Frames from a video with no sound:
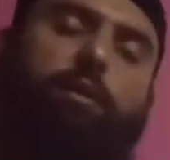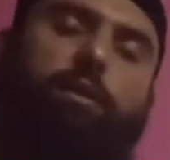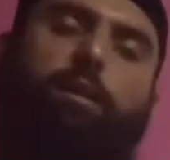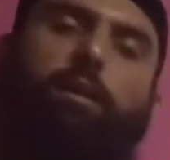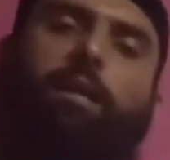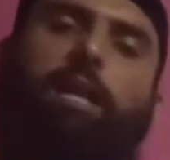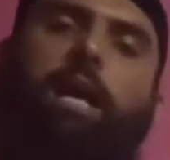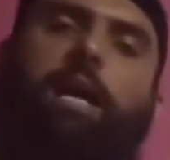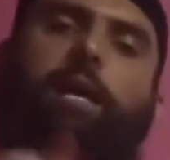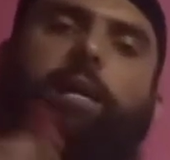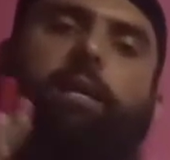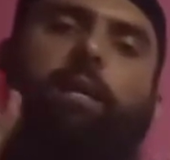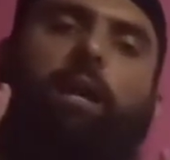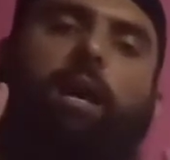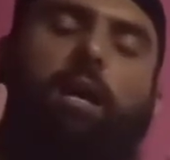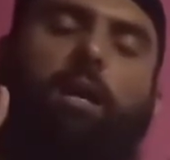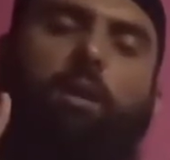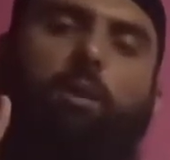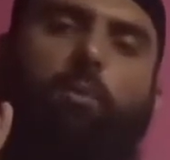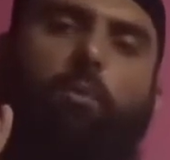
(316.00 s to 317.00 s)
like
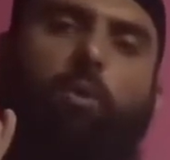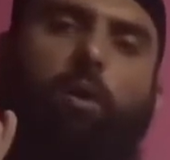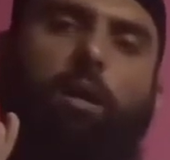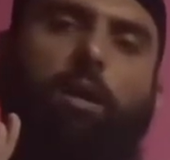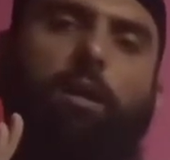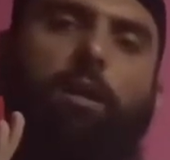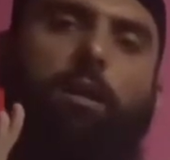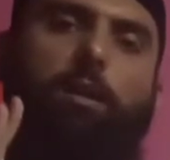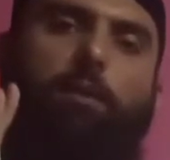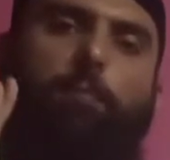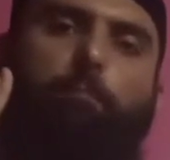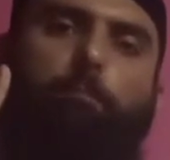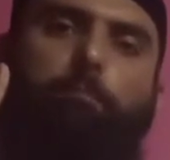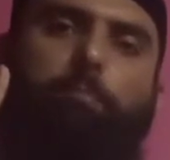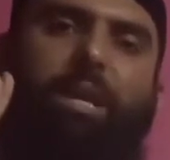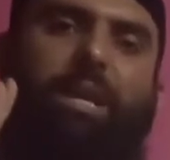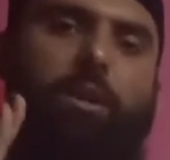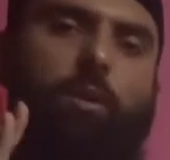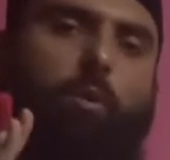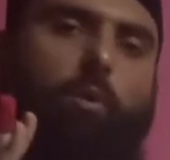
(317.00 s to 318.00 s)
alcohol,
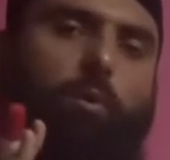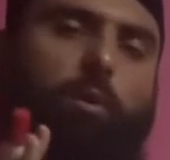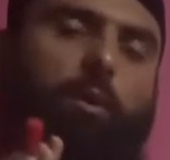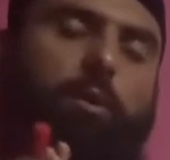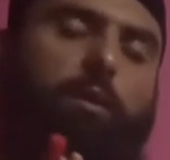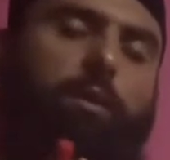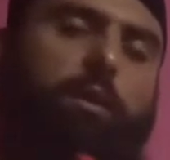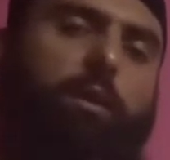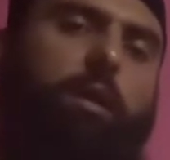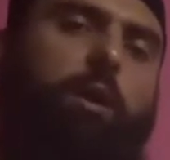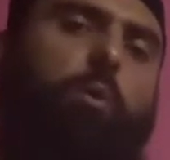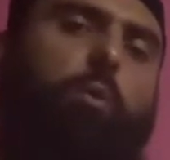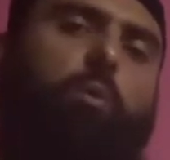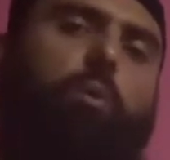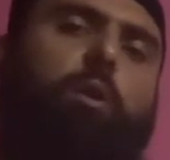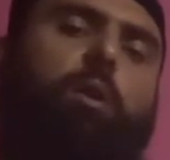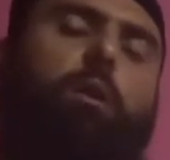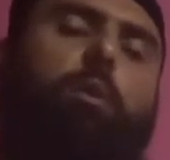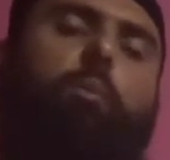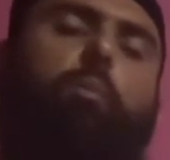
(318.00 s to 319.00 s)
phenol. Now,
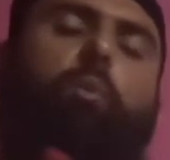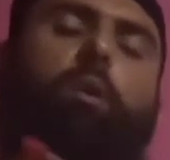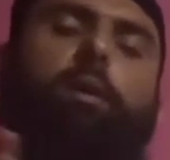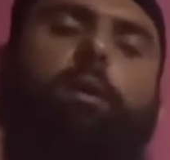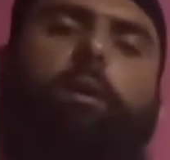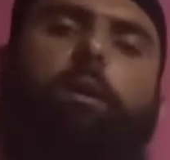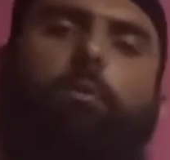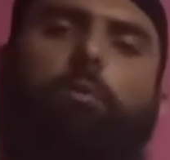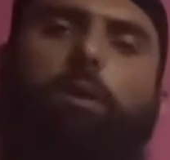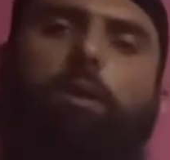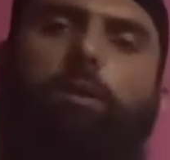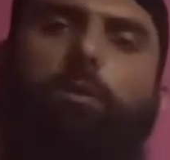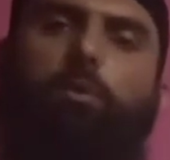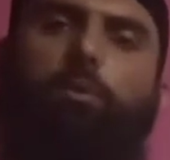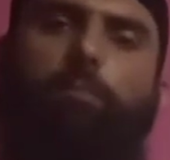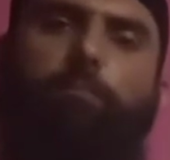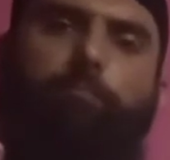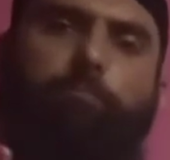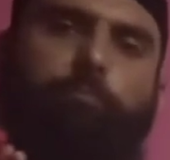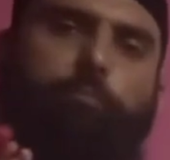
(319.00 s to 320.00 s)
what alcohol
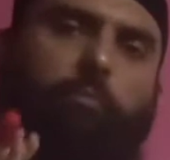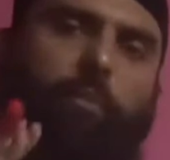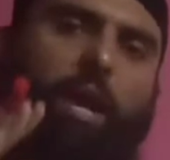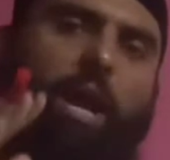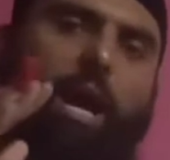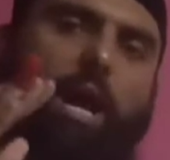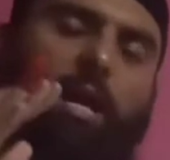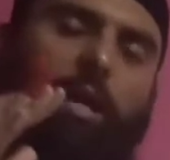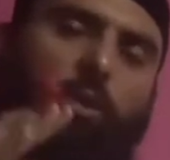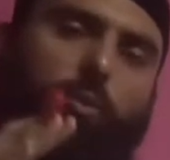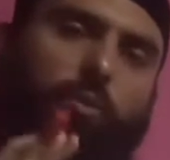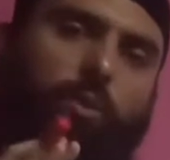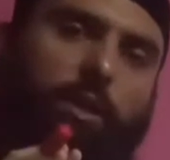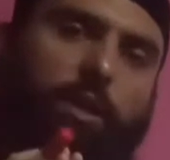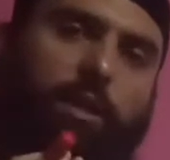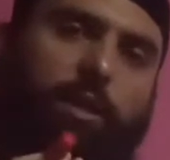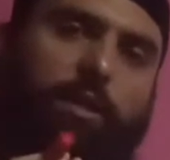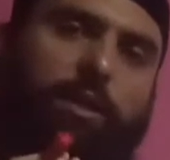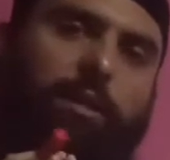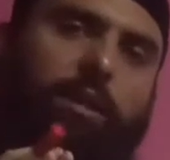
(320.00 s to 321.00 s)
do?
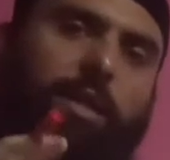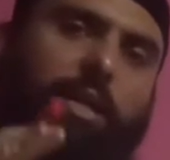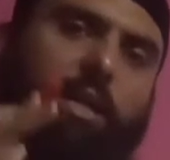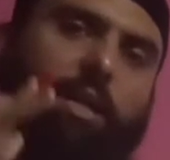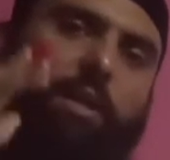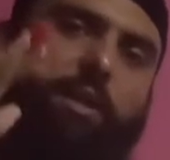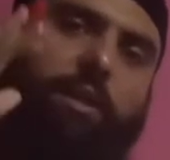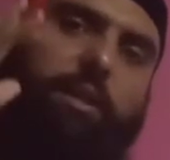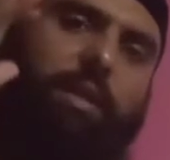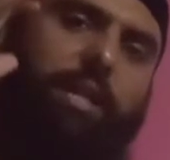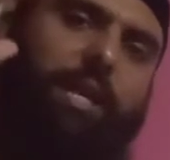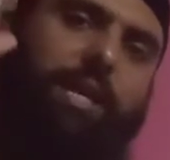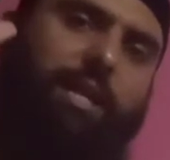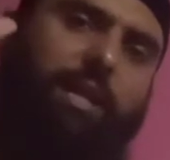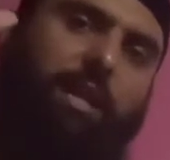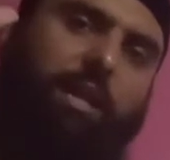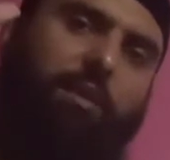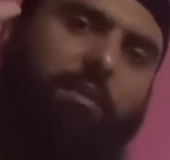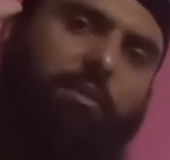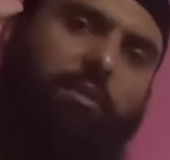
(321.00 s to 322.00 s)
Alcohol
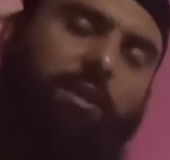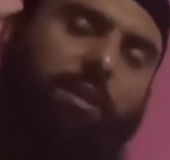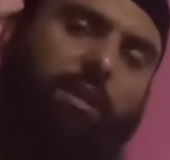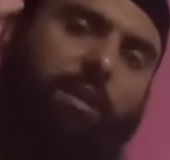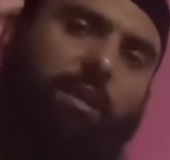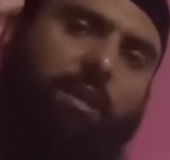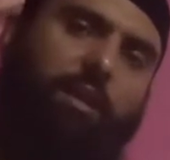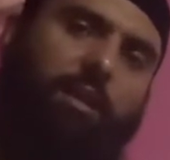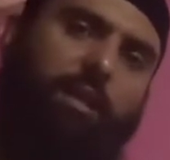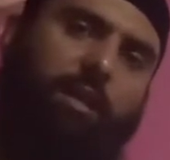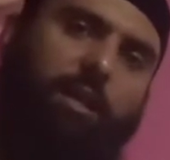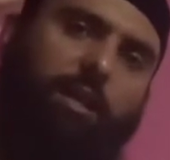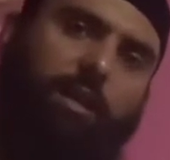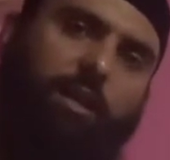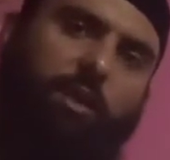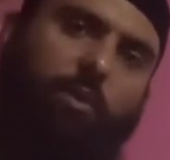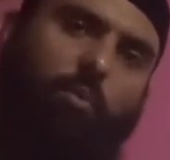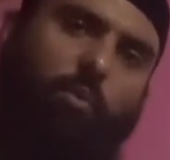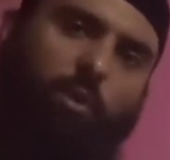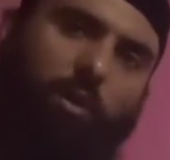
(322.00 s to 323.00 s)
decrease the
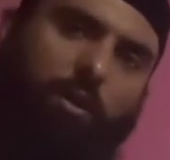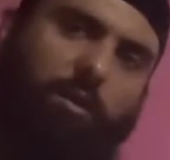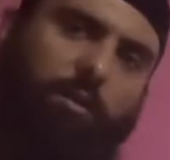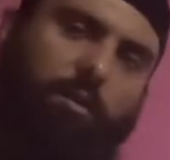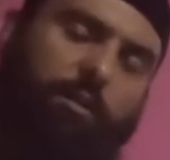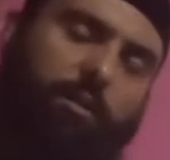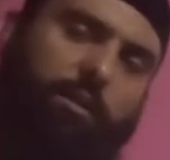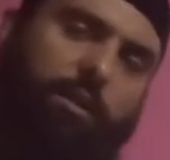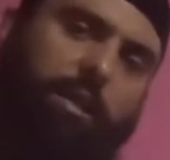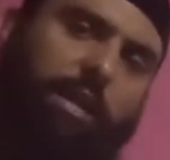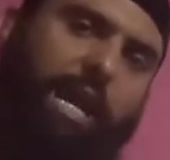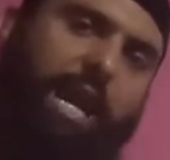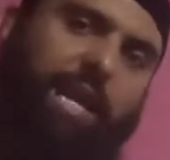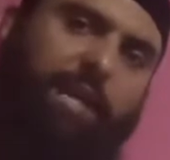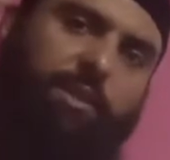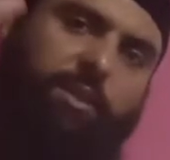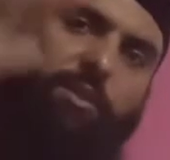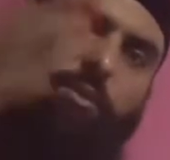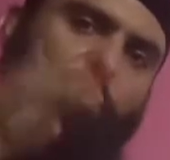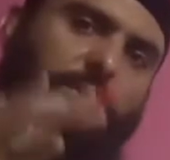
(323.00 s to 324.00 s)
neuron
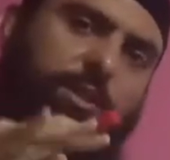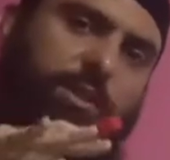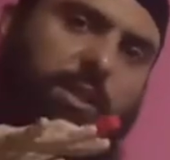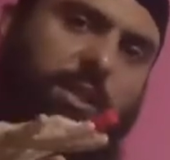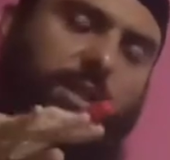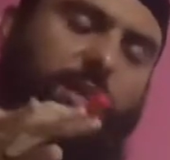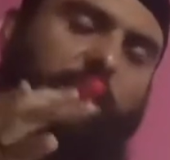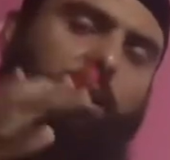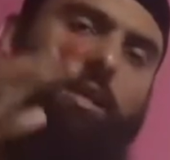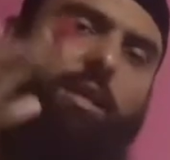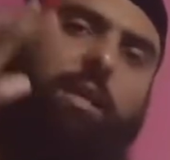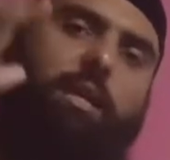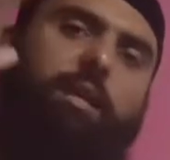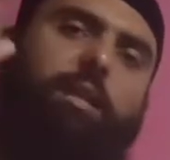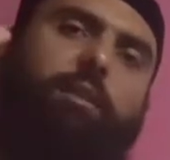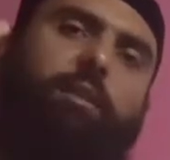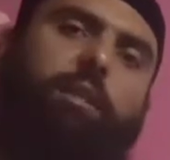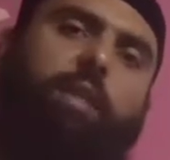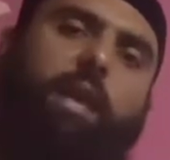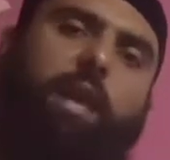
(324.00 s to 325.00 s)
activity,
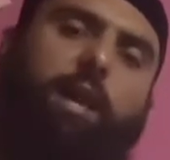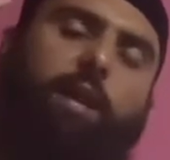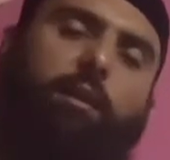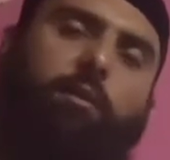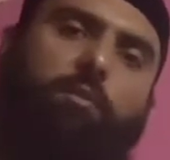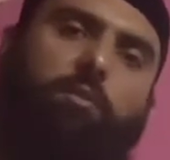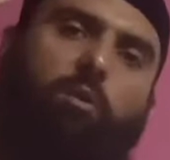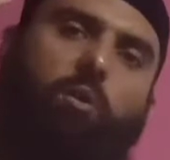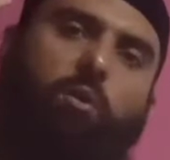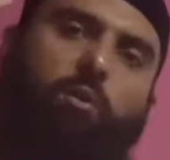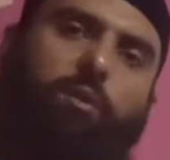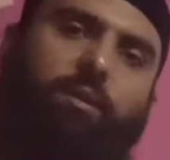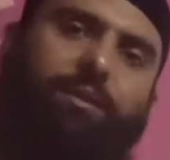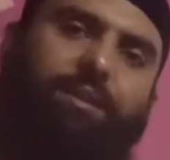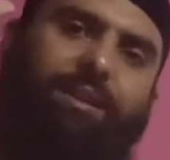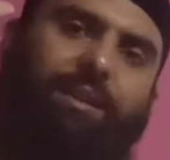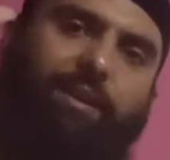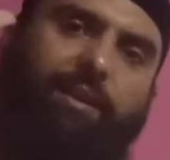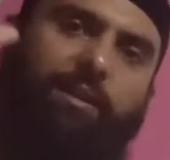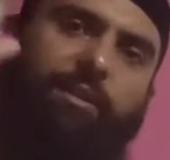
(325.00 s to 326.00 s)
the axon
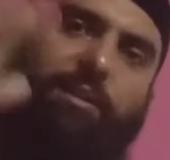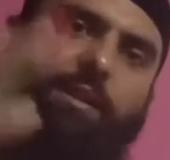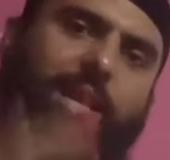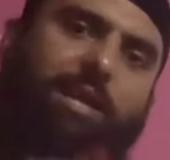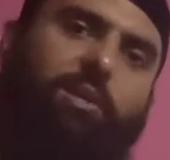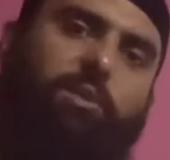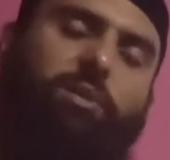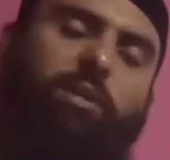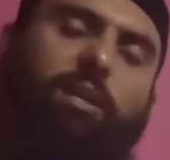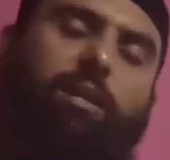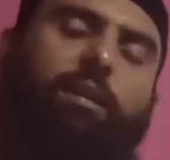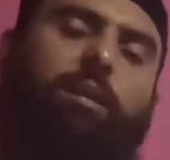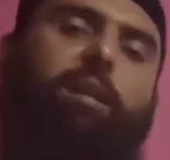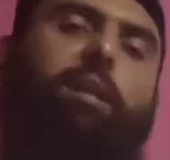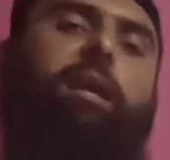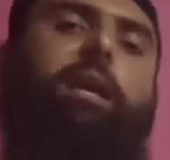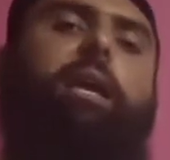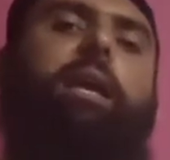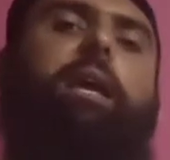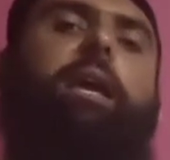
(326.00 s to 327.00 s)
conduction.
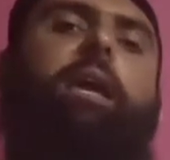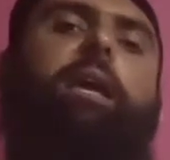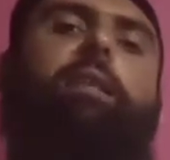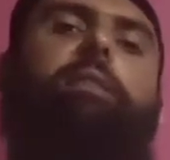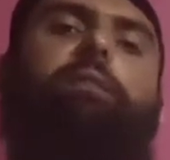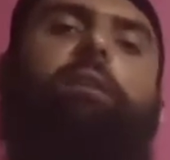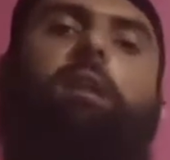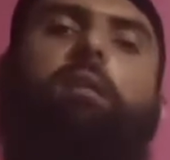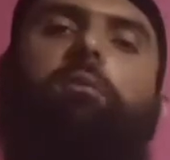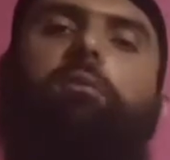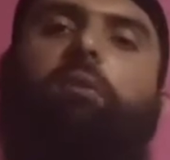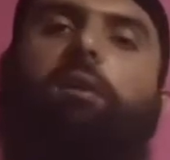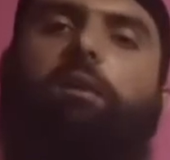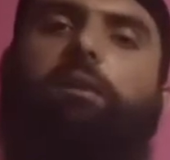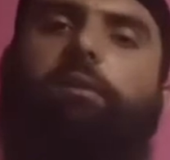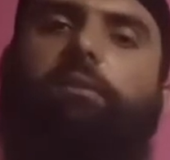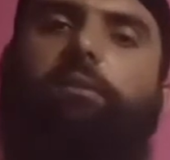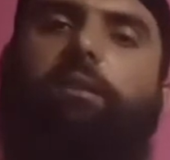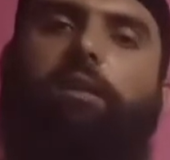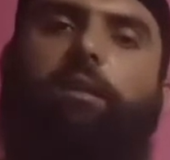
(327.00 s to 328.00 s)
In the result,
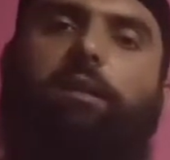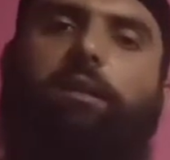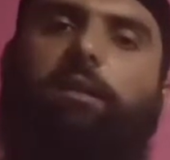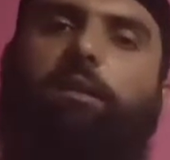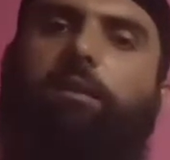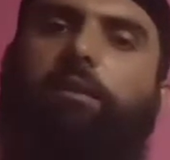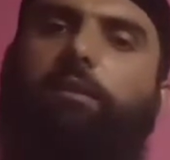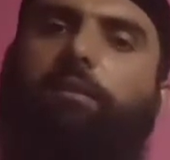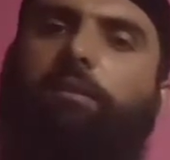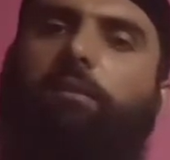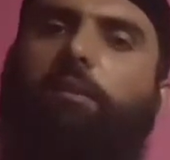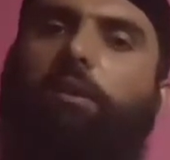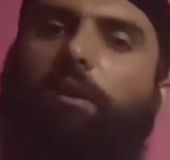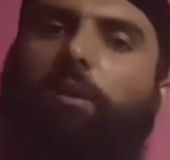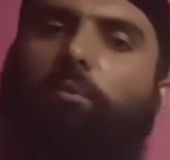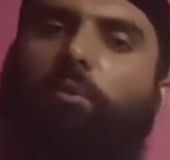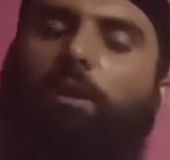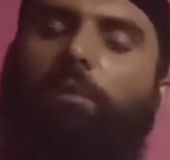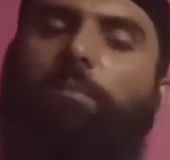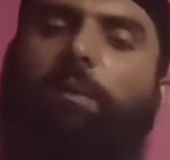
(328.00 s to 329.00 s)
there
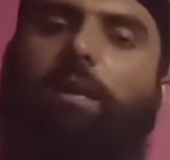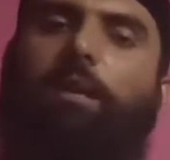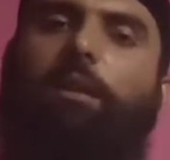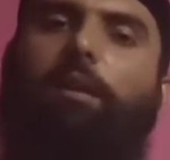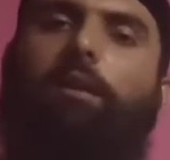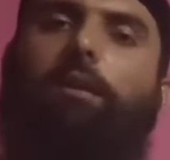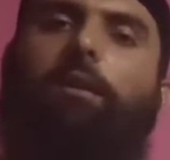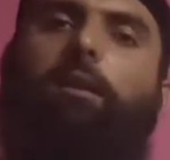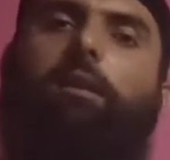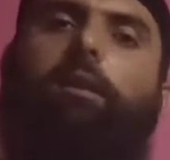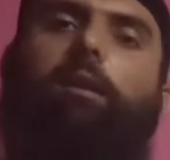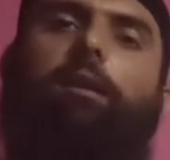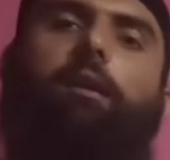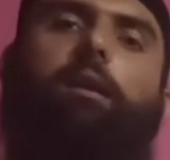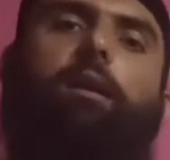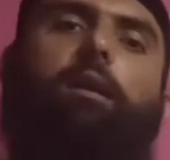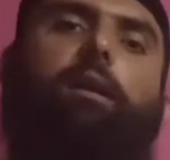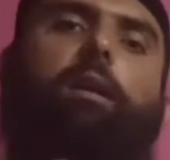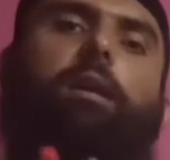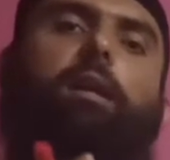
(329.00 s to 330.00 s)
will be
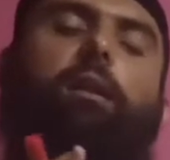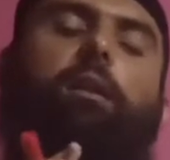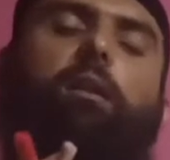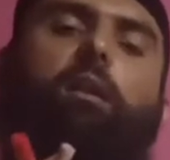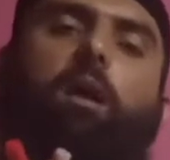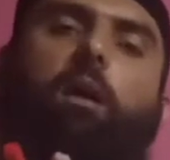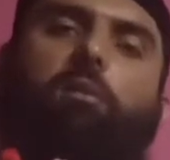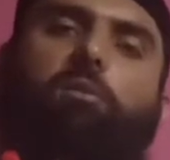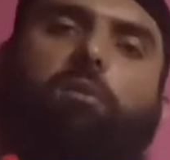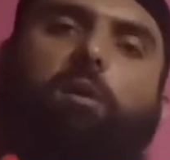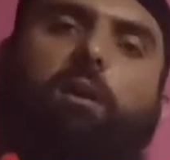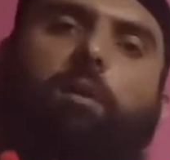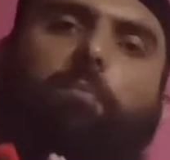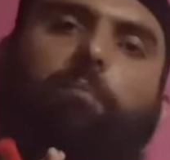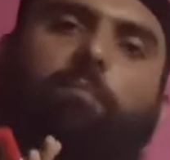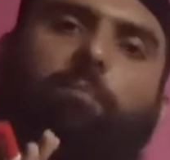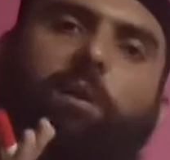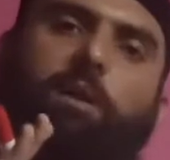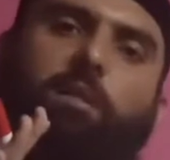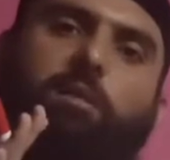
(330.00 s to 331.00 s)
loss of
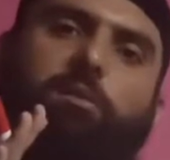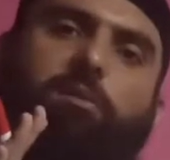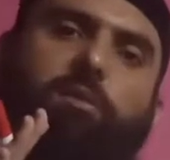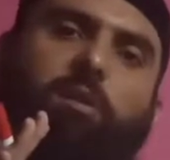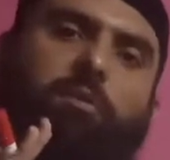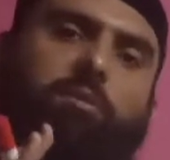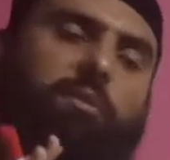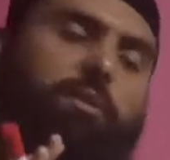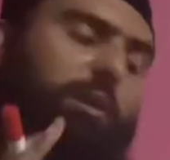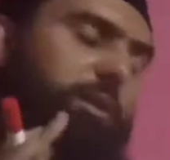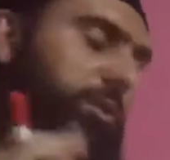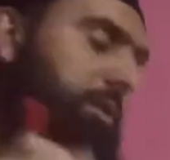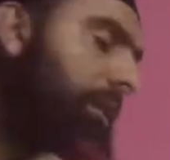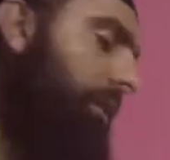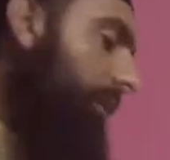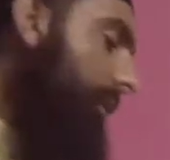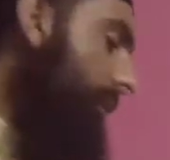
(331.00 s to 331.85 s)
sensation.